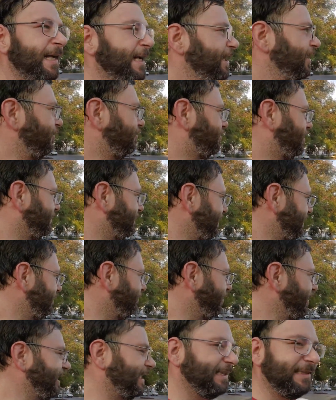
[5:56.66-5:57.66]
you know something
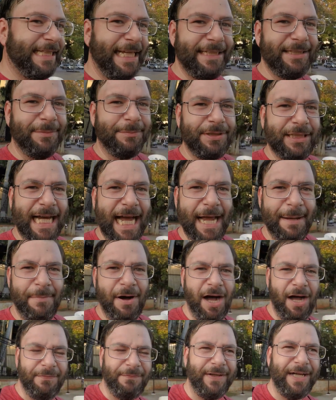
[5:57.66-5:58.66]
where you can take some time
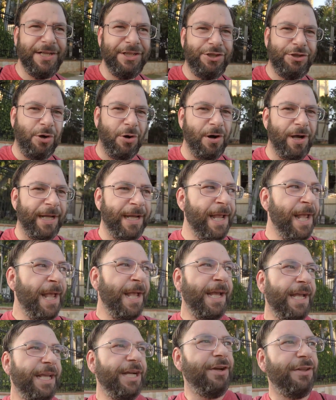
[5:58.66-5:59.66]
off and enjoy,
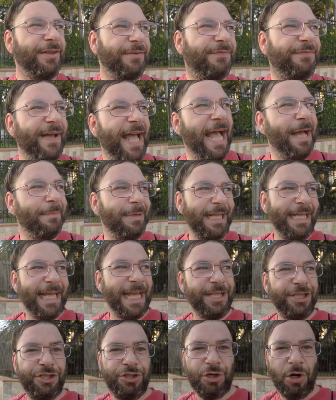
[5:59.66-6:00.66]
you know, the family,
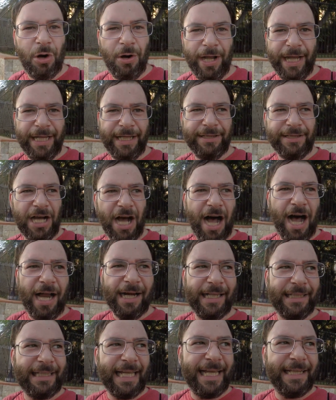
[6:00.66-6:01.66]
enjoy the
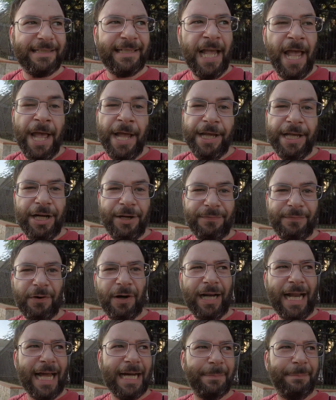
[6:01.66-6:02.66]
holidays. You know, for
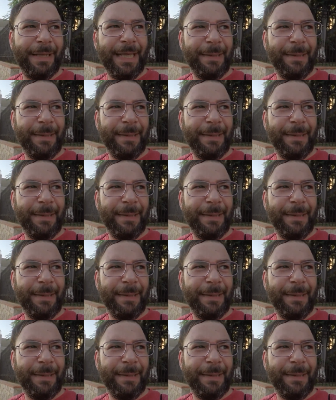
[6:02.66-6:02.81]
a lot of